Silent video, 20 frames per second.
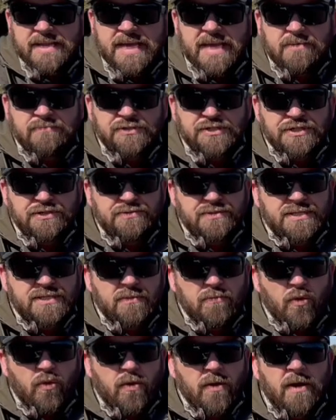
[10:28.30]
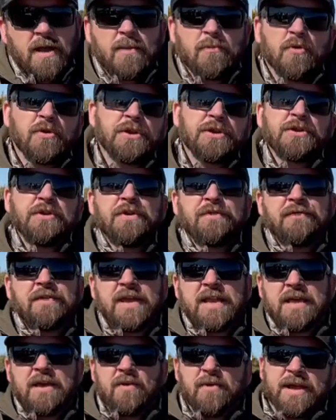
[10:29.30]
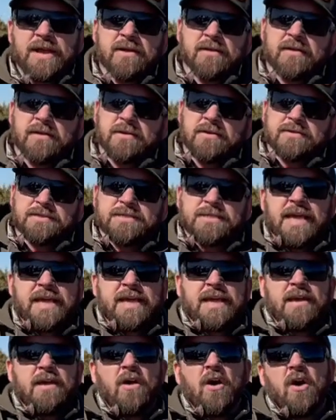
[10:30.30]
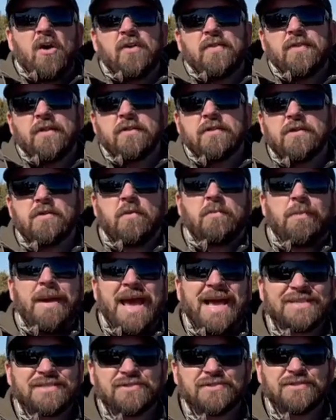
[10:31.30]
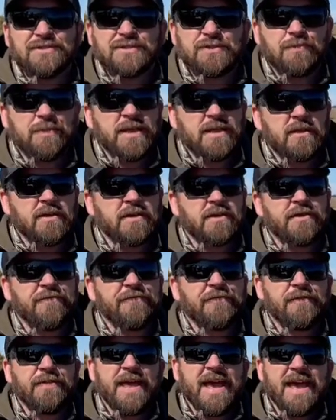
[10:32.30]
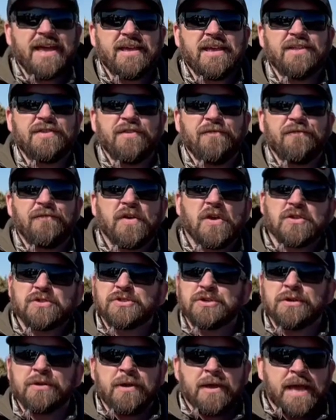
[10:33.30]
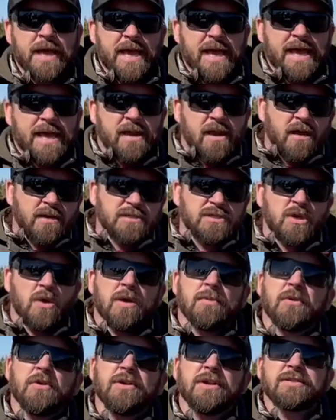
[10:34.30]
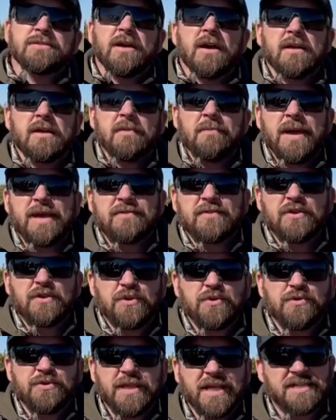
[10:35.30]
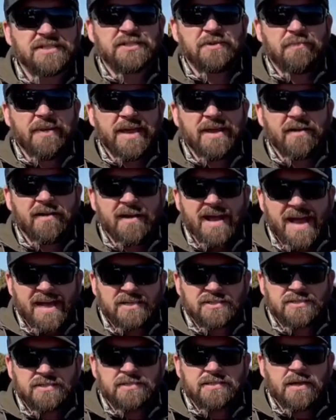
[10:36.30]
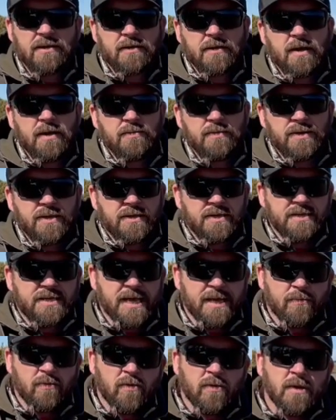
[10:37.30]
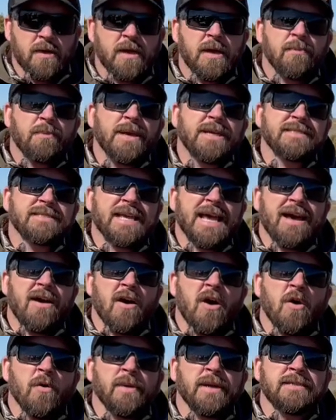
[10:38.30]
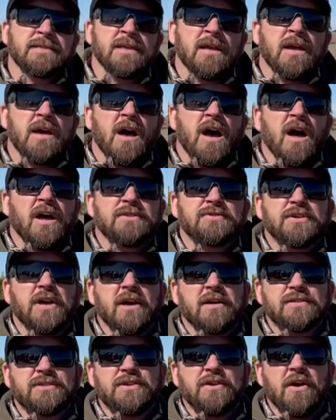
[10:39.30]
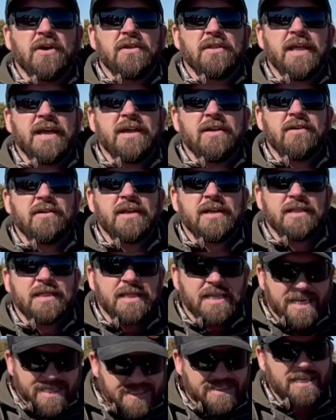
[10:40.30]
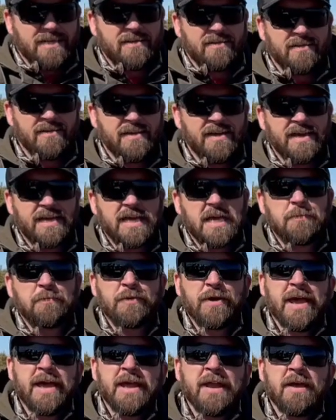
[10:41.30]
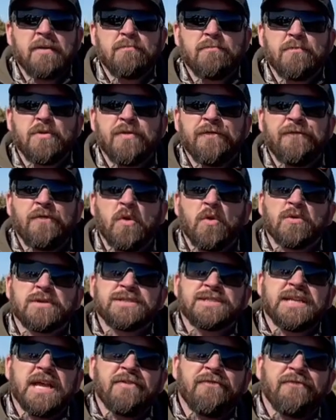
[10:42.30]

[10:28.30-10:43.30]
keep shooting some more. I'm going to do a video here in a little second on the little bastard, so be looking for that in the future. And also, I'm going to talk about the new Legend Maker actions that are coming to the table. Peace out, homies. I'll talk to y'all later, and listen. Keep your head up, move forward, stay